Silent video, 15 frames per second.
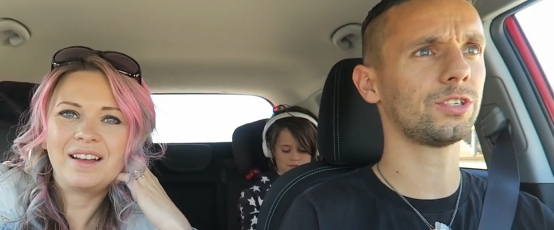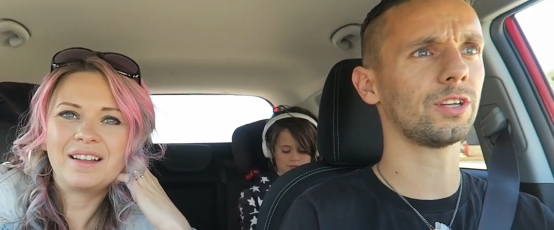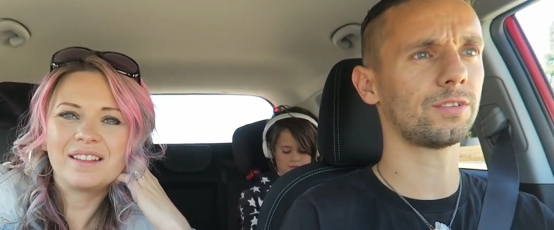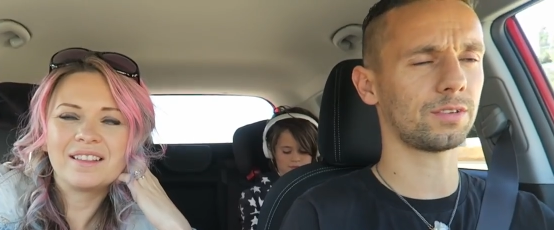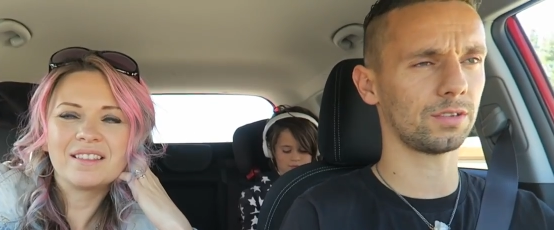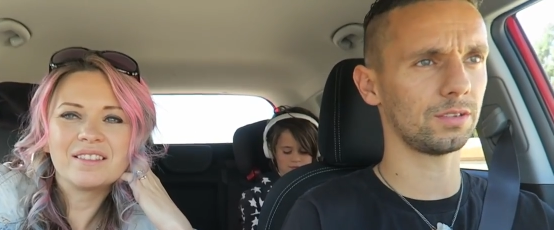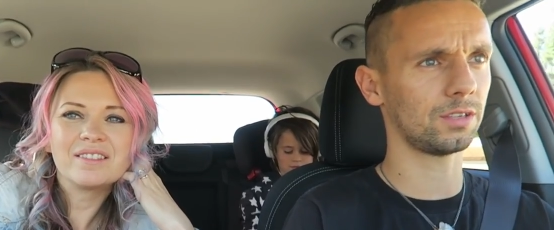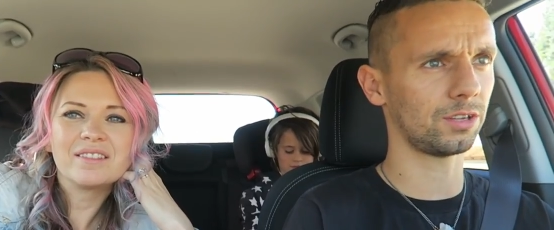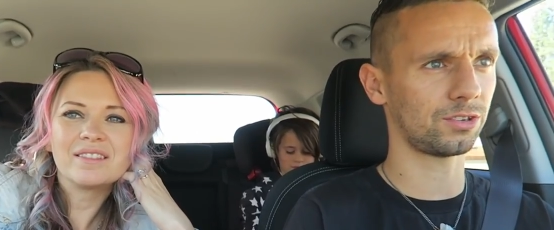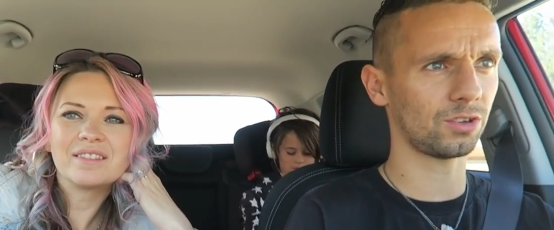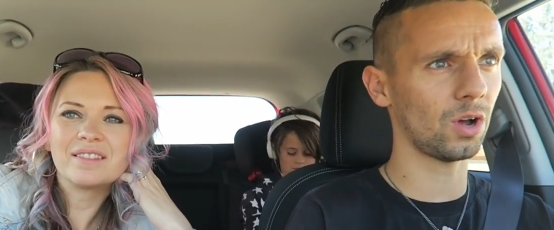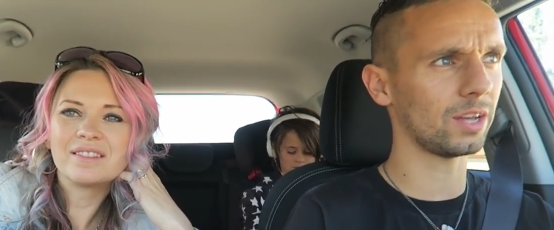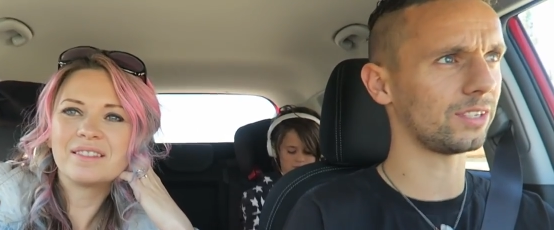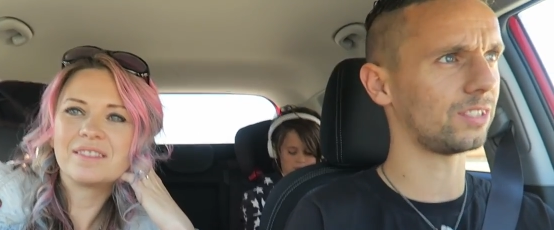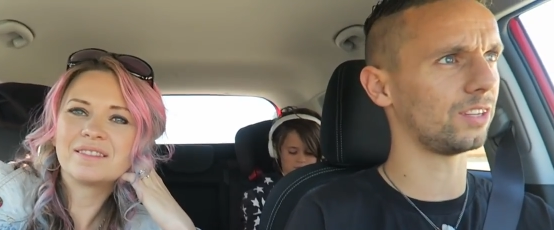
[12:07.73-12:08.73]
Speaker 1: just a, the
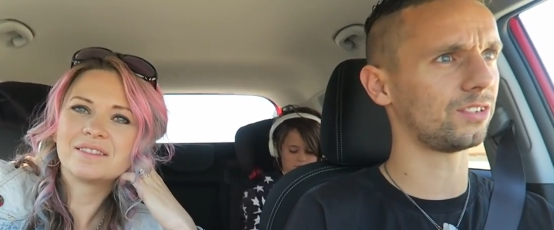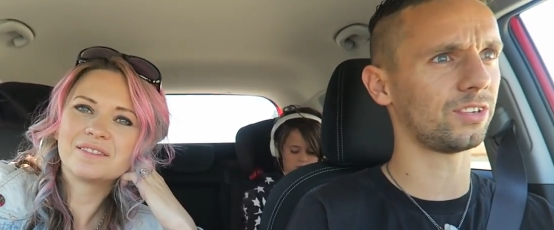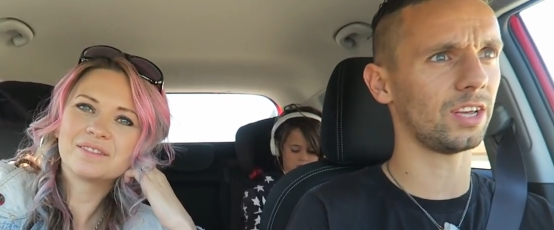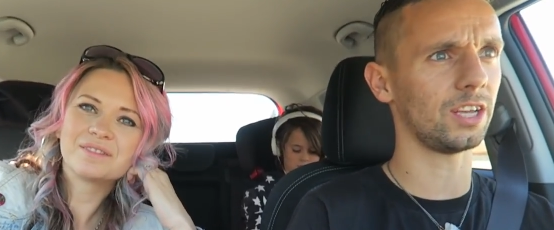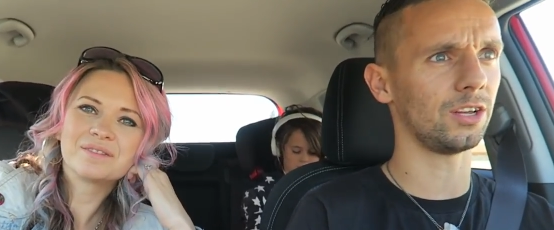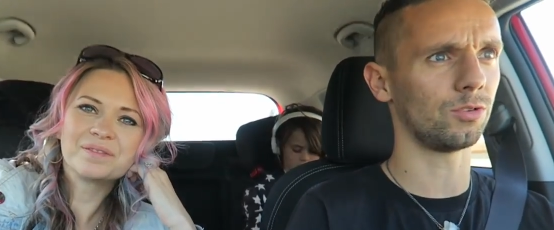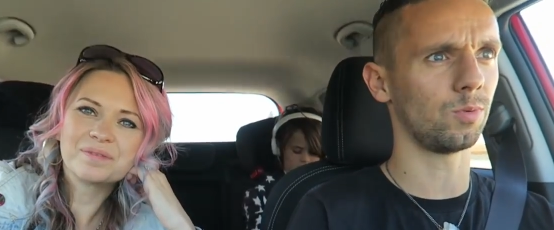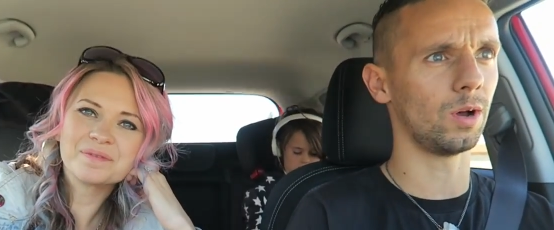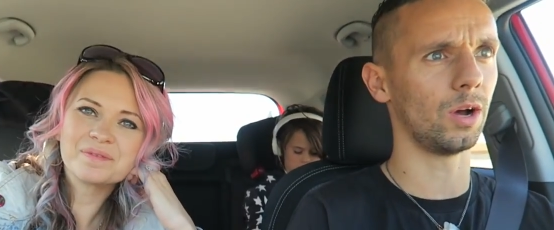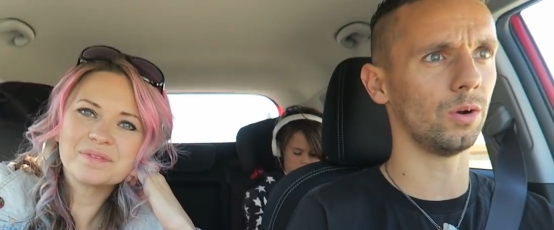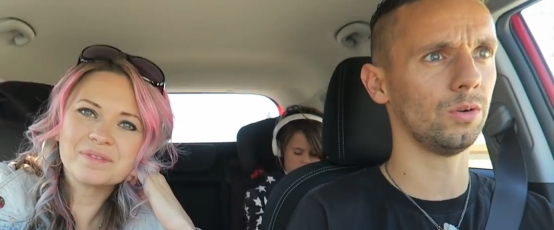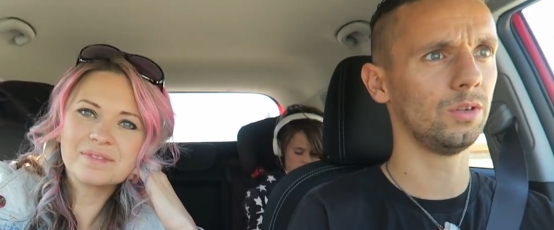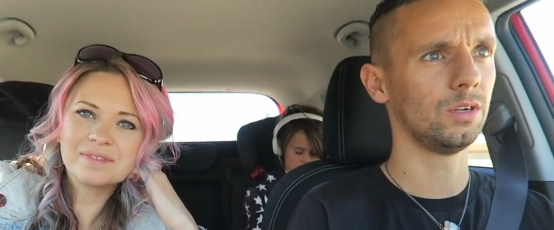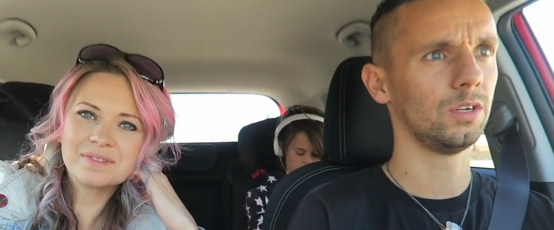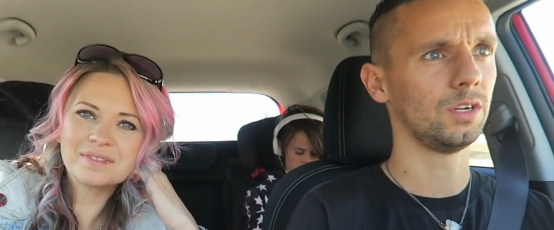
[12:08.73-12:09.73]
sights to see as
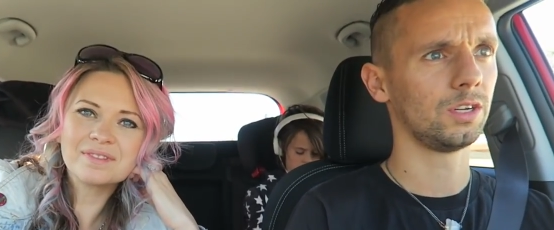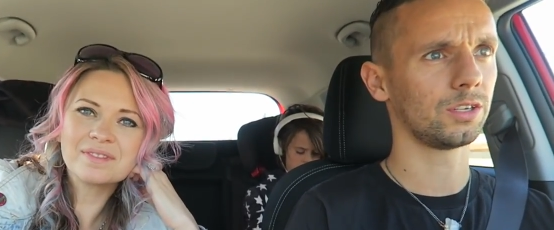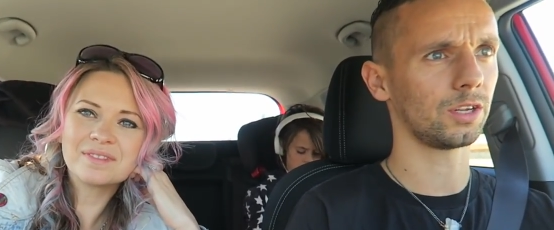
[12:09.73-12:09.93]
well. Mm.